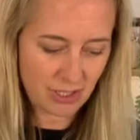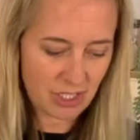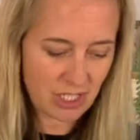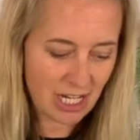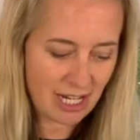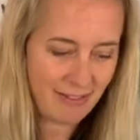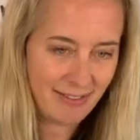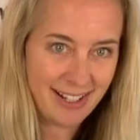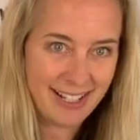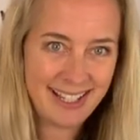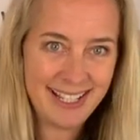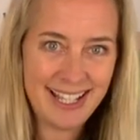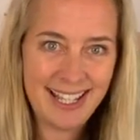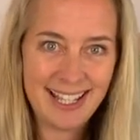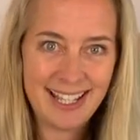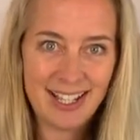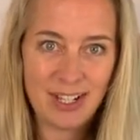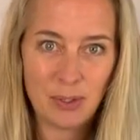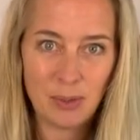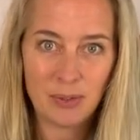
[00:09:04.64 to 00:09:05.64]
area
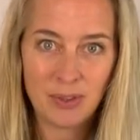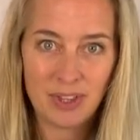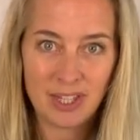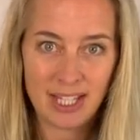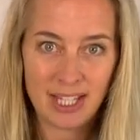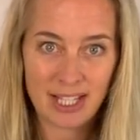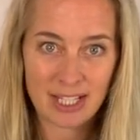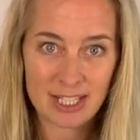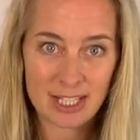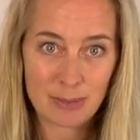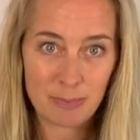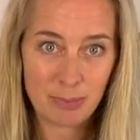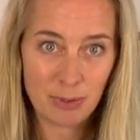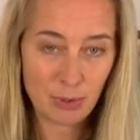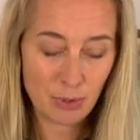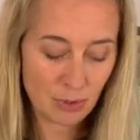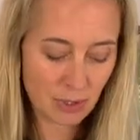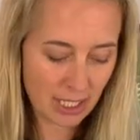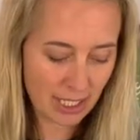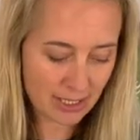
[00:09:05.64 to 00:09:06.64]
here on the
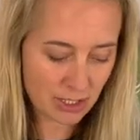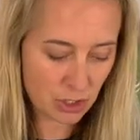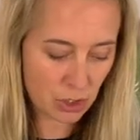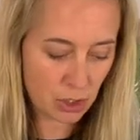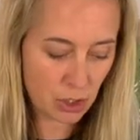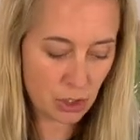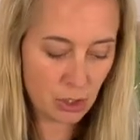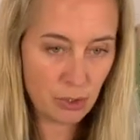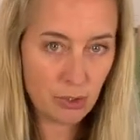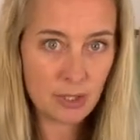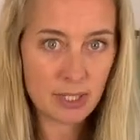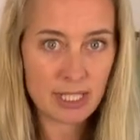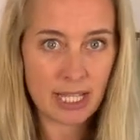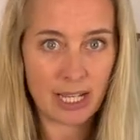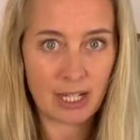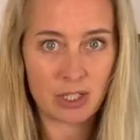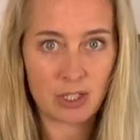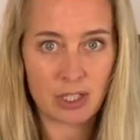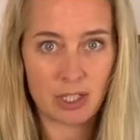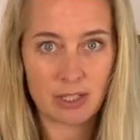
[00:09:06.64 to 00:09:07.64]
Explorer has 2
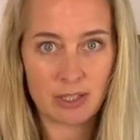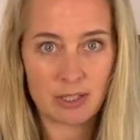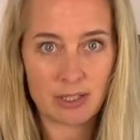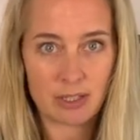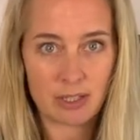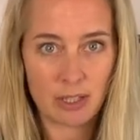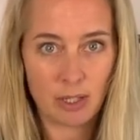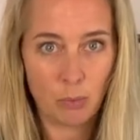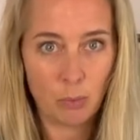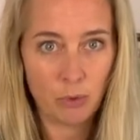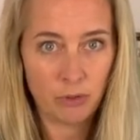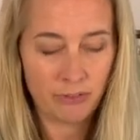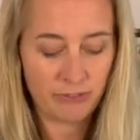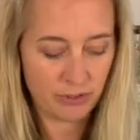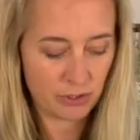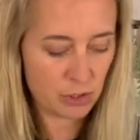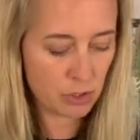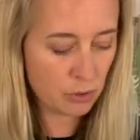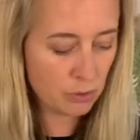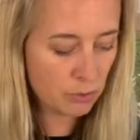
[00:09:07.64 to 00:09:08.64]
sections. So one for
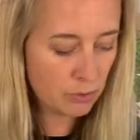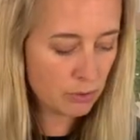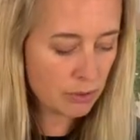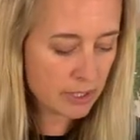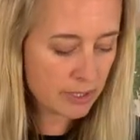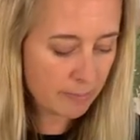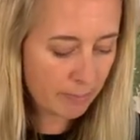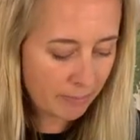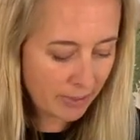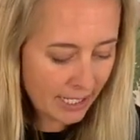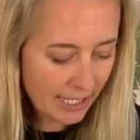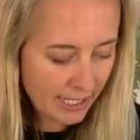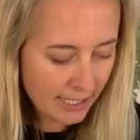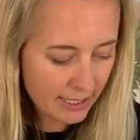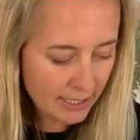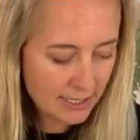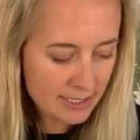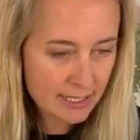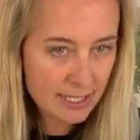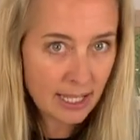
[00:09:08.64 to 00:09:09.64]
tools and
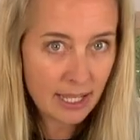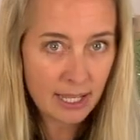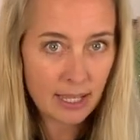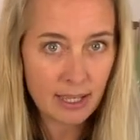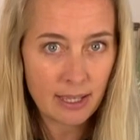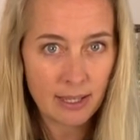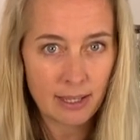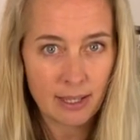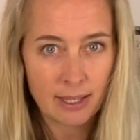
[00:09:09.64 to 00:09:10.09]
blades here.